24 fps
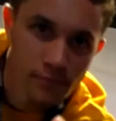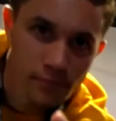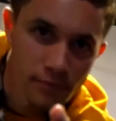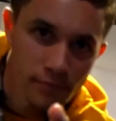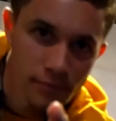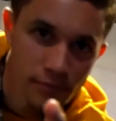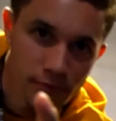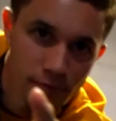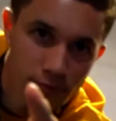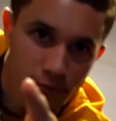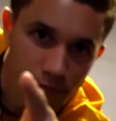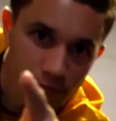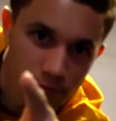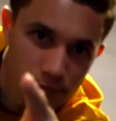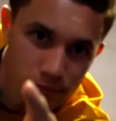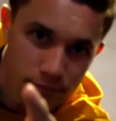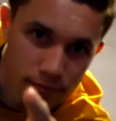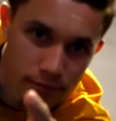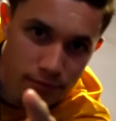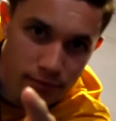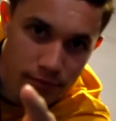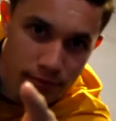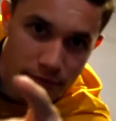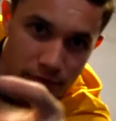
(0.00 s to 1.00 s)

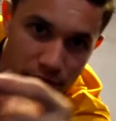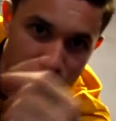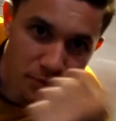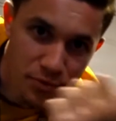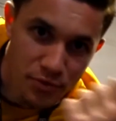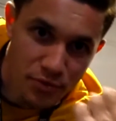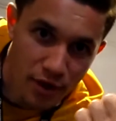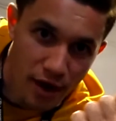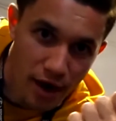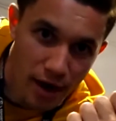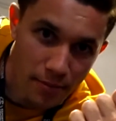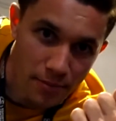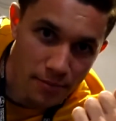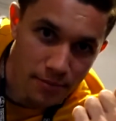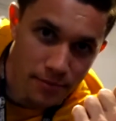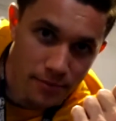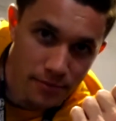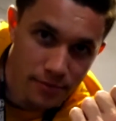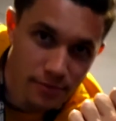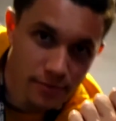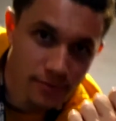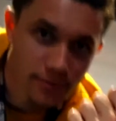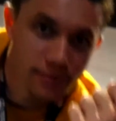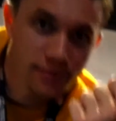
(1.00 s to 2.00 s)
subscribe.
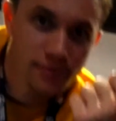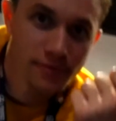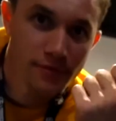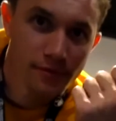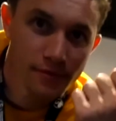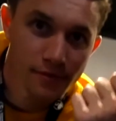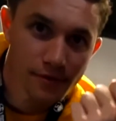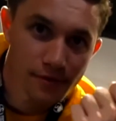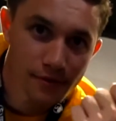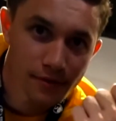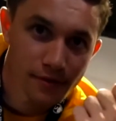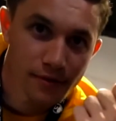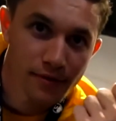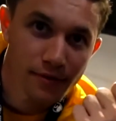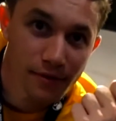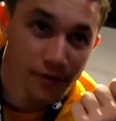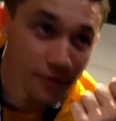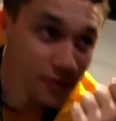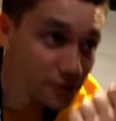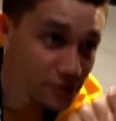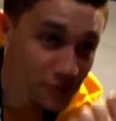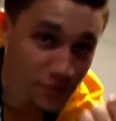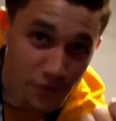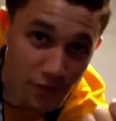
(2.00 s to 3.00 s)
Thanks,
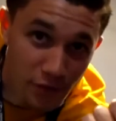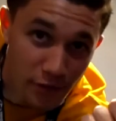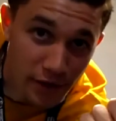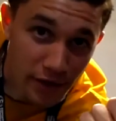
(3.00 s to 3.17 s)
man. Do